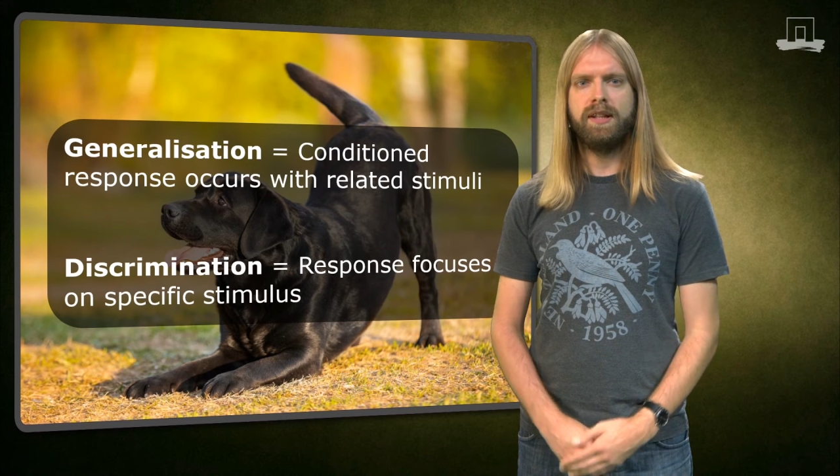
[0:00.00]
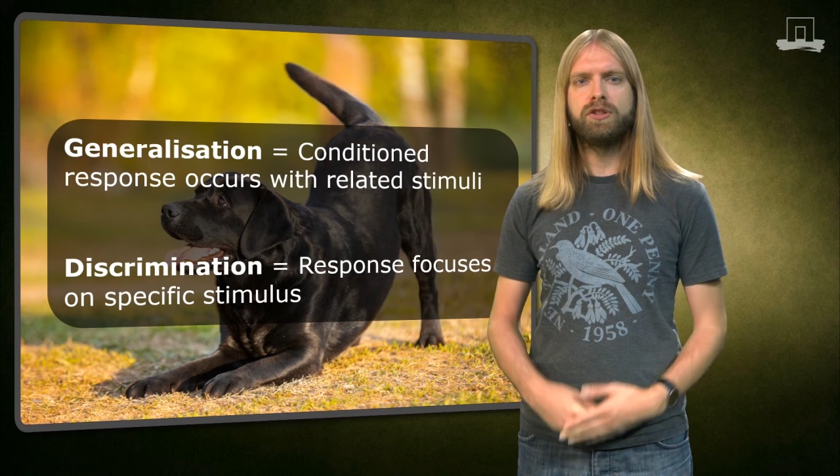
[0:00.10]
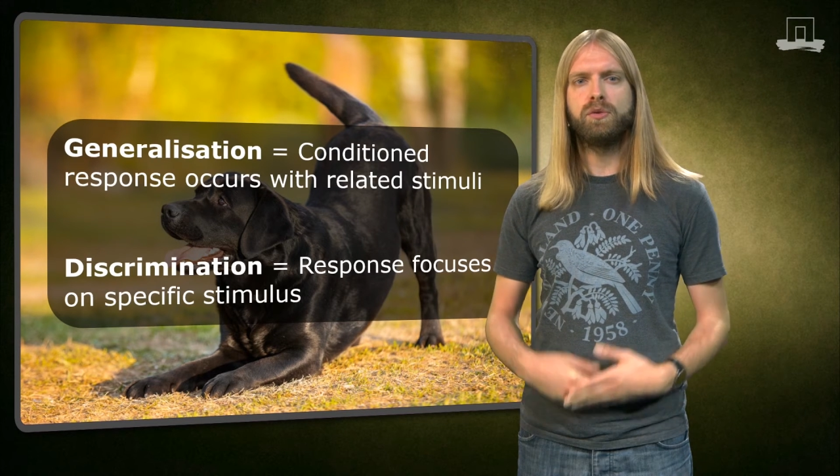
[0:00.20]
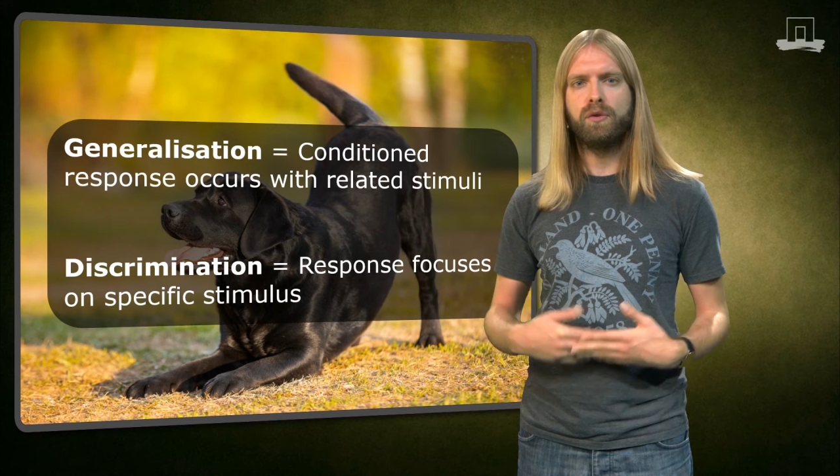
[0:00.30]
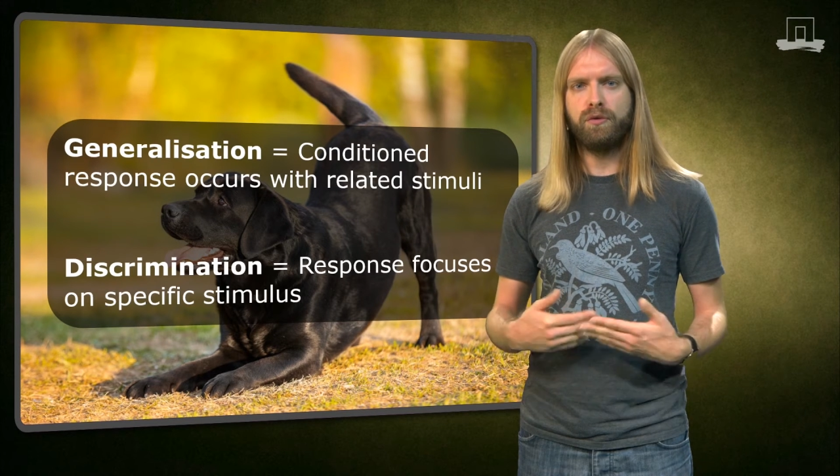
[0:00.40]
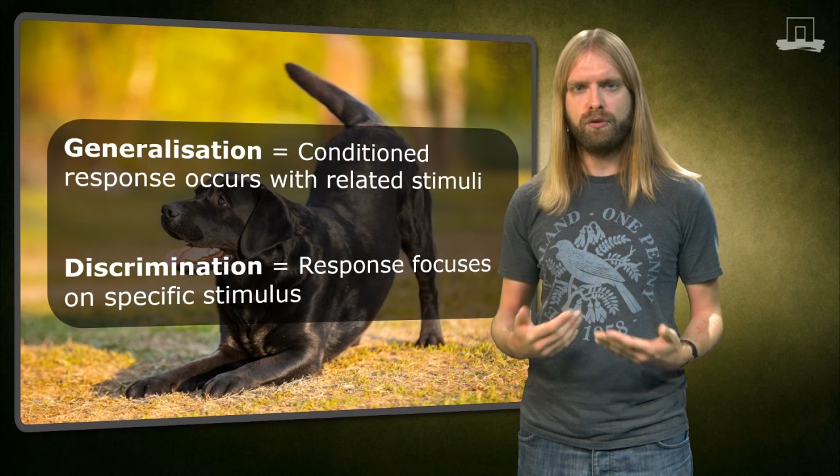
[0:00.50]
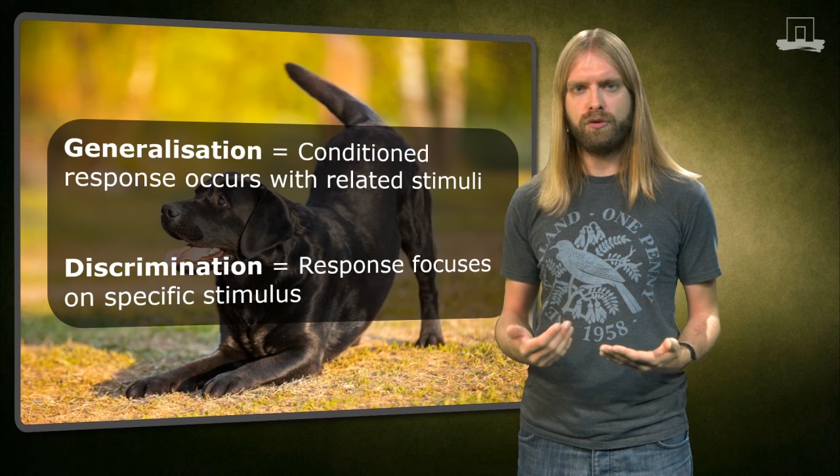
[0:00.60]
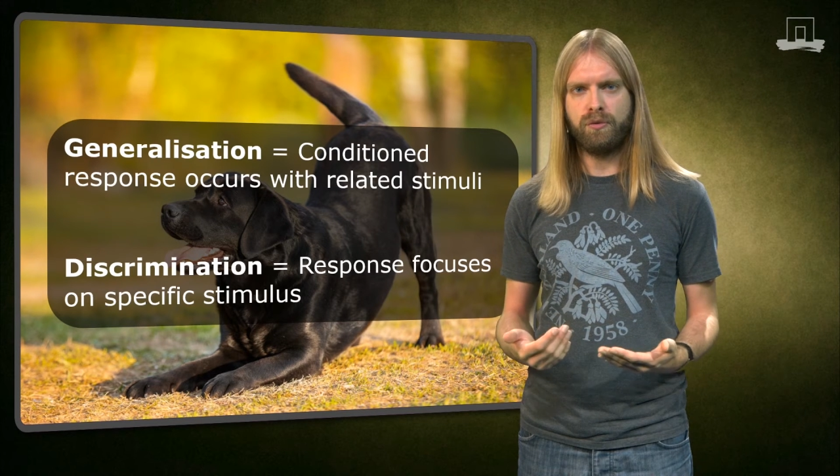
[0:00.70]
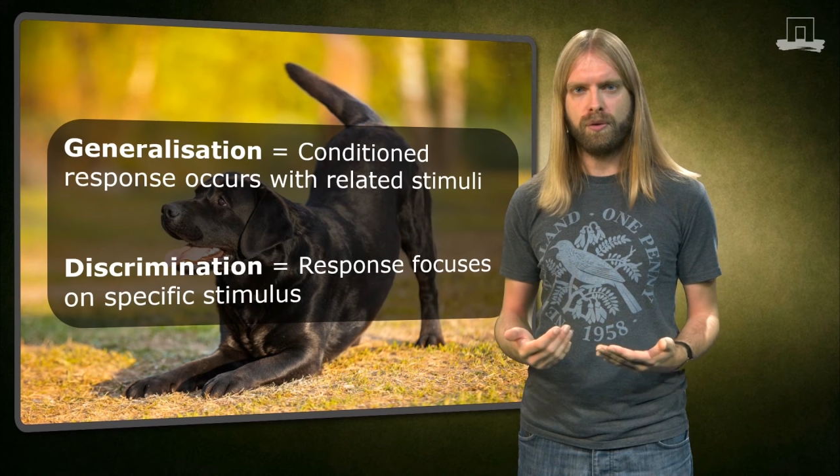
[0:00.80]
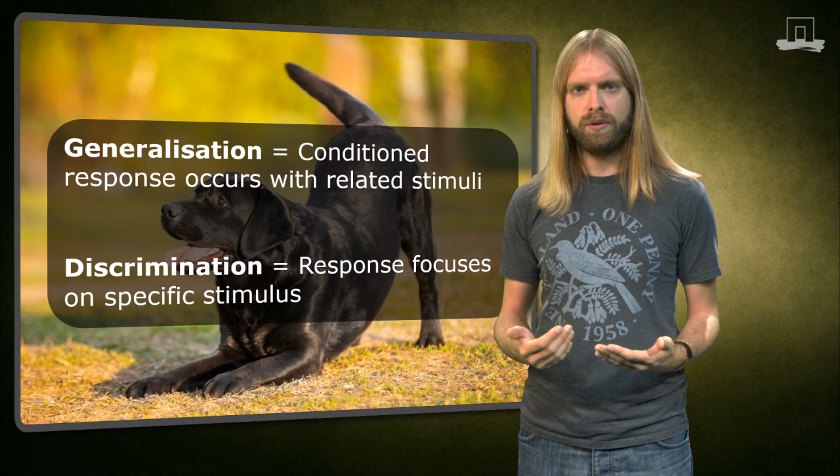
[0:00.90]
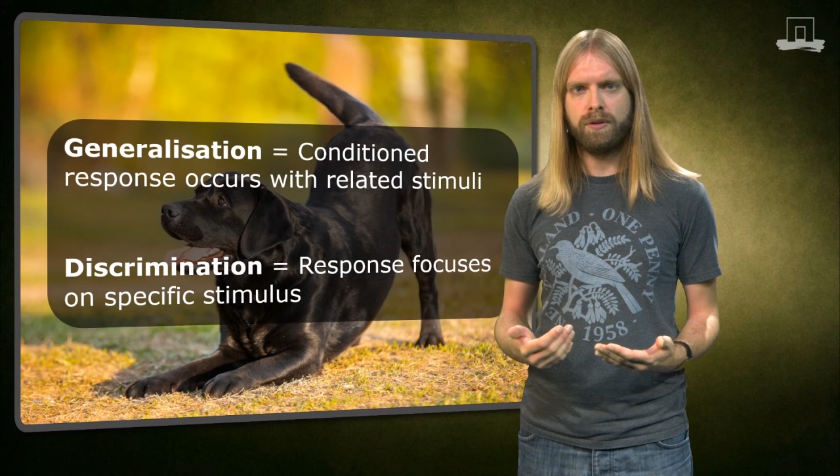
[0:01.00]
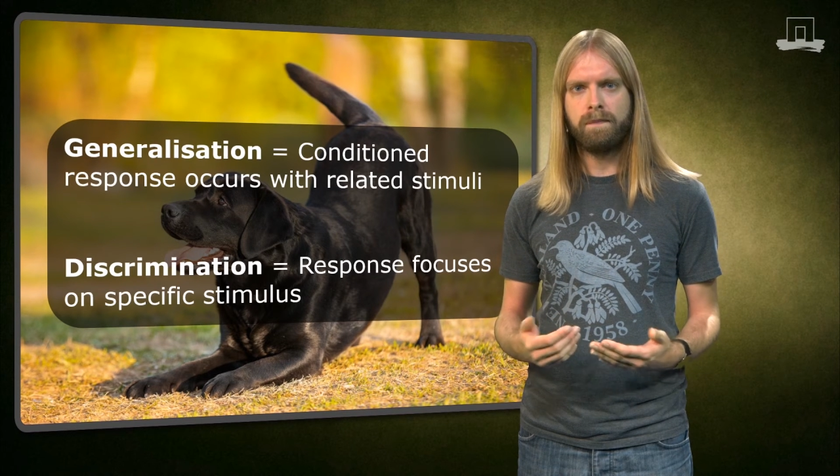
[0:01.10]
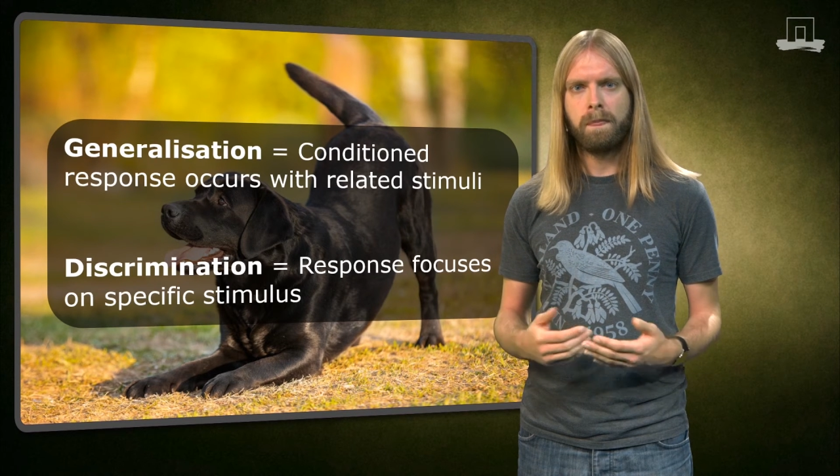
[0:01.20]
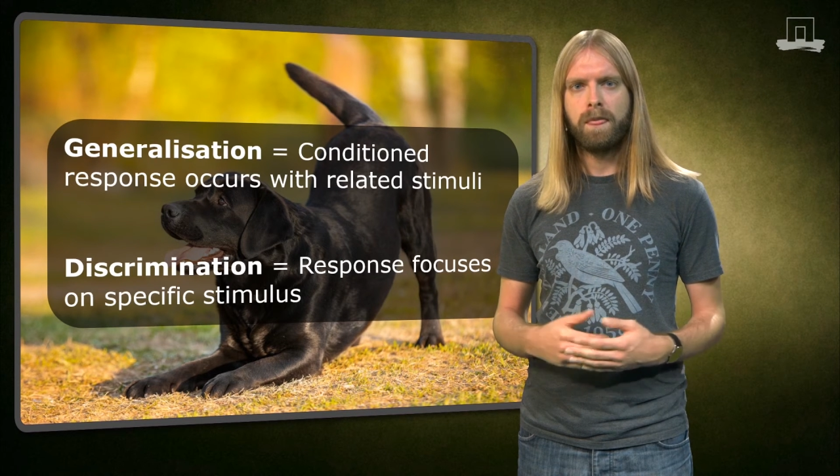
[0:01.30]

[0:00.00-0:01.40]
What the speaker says: leads to a food reward,